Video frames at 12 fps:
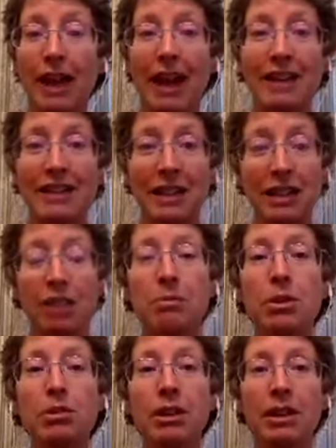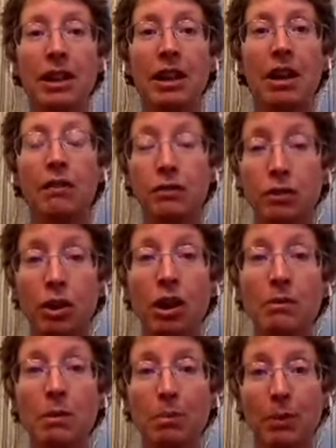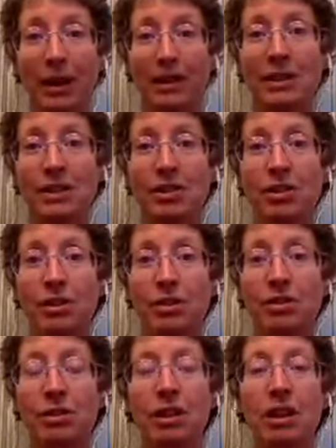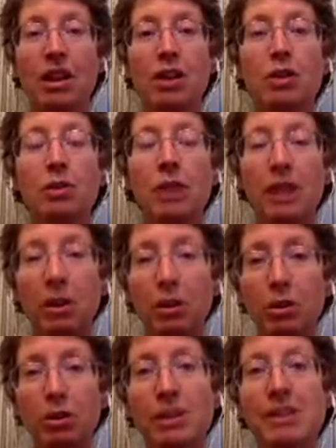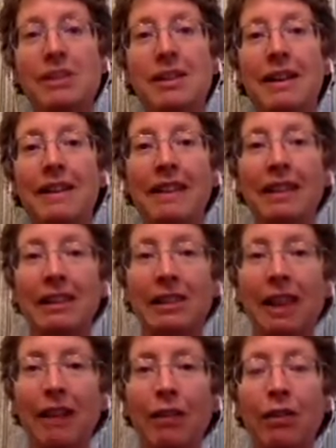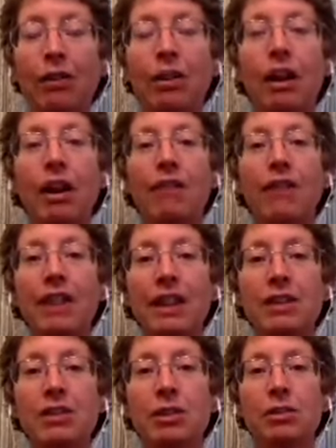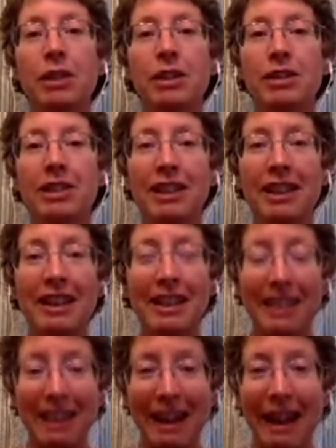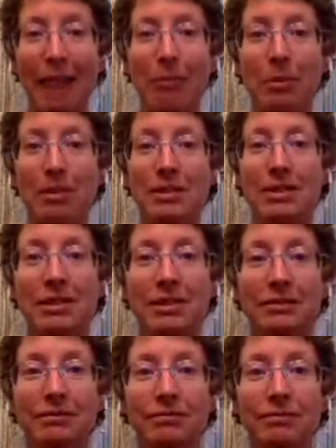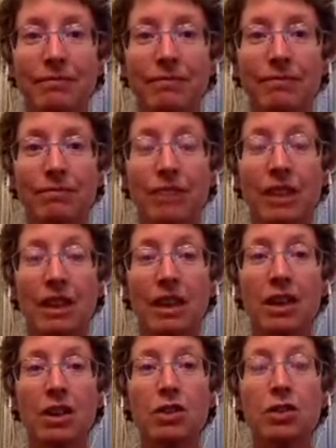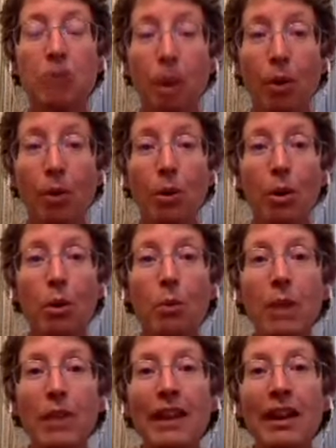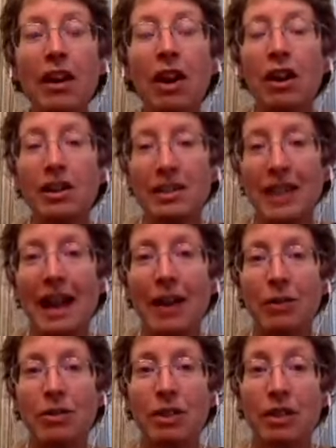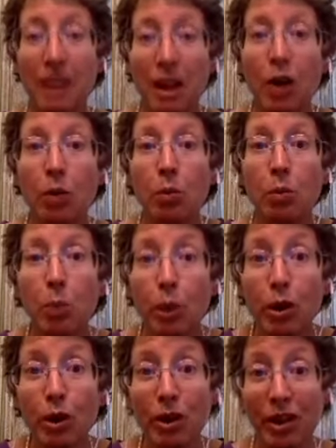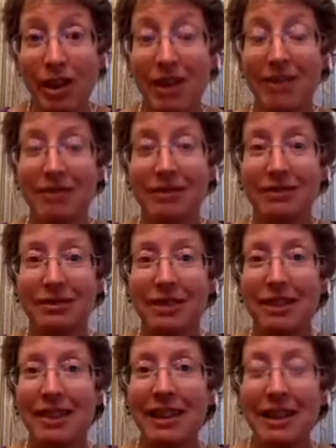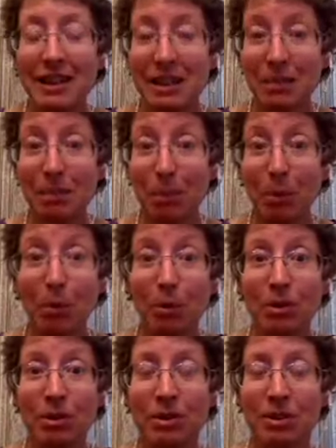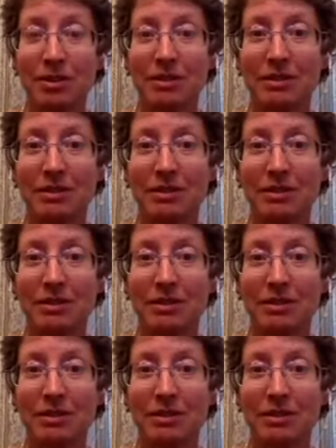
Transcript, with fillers: as a community of Dharma practitioners to increase the level of integration that happens? So, when there are doubts that are worthy, then it's important